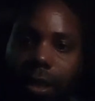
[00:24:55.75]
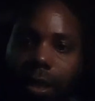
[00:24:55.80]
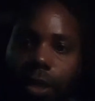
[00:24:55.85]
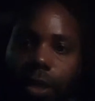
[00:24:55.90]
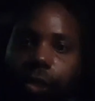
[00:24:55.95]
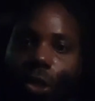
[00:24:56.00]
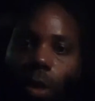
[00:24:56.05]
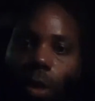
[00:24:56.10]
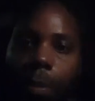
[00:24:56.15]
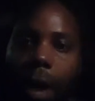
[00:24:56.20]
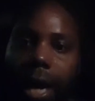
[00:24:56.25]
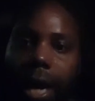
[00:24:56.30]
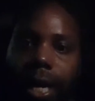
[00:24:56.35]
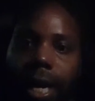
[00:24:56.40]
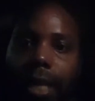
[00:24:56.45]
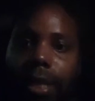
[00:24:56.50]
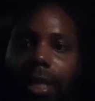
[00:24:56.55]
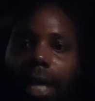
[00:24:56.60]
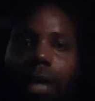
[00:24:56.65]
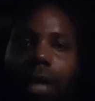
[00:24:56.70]
Somebody
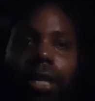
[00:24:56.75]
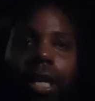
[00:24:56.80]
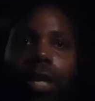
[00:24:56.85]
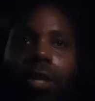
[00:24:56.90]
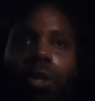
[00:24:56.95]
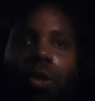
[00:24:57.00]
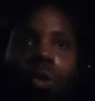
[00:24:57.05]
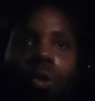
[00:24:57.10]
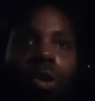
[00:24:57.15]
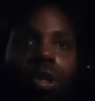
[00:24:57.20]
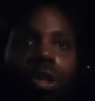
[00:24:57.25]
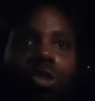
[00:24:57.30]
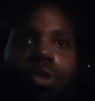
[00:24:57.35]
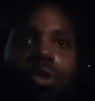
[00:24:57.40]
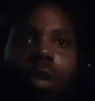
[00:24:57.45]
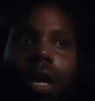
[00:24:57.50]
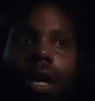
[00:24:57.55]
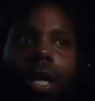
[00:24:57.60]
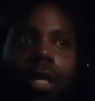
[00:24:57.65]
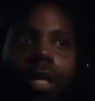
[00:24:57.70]
that's out there doing
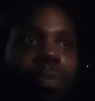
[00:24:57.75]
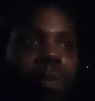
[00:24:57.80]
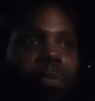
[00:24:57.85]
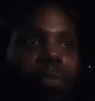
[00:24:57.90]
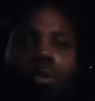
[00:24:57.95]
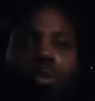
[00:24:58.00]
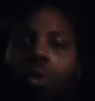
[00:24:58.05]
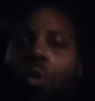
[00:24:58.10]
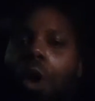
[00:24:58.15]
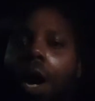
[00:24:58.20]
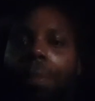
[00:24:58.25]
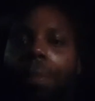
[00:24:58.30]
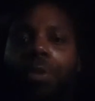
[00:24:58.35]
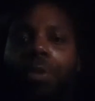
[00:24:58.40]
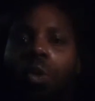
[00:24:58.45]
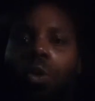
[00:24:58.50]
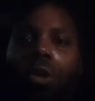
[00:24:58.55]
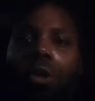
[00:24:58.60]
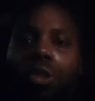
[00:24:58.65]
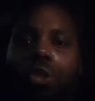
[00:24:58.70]
drugs, grew up
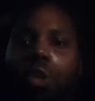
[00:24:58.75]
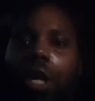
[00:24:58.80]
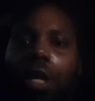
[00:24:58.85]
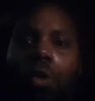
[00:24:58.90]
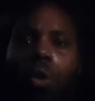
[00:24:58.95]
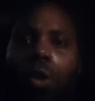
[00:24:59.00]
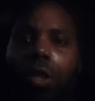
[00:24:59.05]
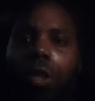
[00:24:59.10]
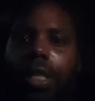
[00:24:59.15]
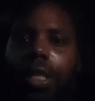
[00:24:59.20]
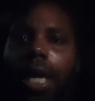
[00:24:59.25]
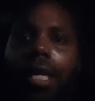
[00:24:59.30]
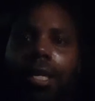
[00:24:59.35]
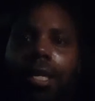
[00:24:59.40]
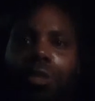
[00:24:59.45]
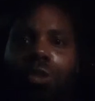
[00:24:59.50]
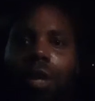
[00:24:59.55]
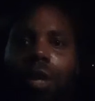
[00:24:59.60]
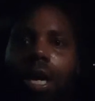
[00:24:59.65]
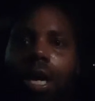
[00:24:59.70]
doing drugs or selling
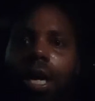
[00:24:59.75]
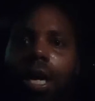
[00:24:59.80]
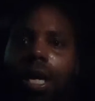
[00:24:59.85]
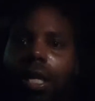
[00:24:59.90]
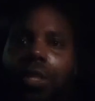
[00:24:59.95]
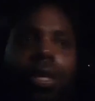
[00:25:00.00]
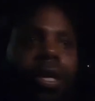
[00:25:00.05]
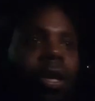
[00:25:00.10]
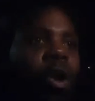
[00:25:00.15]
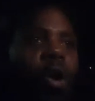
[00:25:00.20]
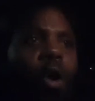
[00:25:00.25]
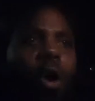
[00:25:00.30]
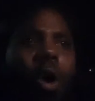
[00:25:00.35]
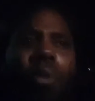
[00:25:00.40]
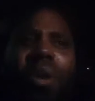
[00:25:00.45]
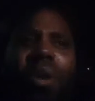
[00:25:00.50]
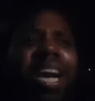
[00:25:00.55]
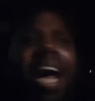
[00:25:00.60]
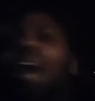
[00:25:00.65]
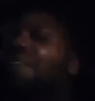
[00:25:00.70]
drugs or
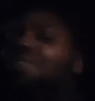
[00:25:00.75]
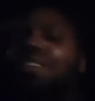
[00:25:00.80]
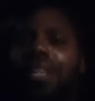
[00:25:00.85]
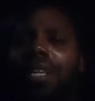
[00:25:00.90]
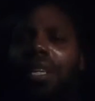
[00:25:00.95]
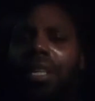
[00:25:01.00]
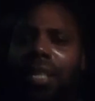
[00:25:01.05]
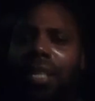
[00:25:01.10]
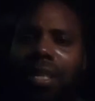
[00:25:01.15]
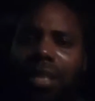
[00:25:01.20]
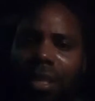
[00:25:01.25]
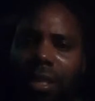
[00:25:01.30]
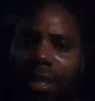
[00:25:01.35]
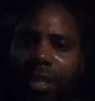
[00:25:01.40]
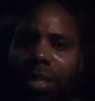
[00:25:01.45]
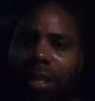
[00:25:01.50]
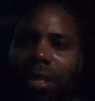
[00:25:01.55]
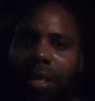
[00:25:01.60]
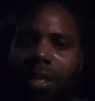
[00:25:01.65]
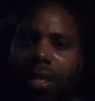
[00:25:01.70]
whatever.
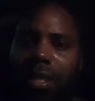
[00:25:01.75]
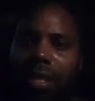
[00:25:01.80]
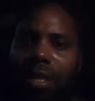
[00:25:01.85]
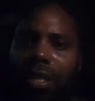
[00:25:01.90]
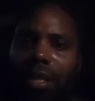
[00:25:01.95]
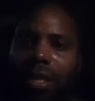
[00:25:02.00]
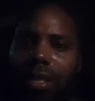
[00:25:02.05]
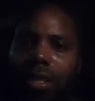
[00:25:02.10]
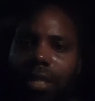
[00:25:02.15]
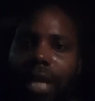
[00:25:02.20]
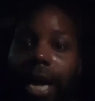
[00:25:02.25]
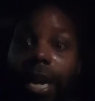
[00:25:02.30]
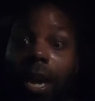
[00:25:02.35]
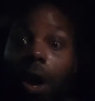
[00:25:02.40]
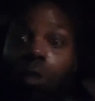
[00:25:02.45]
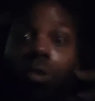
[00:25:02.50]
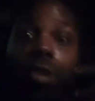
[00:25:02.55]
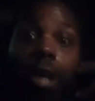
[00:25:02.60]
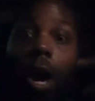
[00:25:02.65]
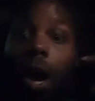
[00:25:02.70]
They
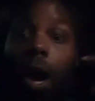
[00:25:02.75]
don't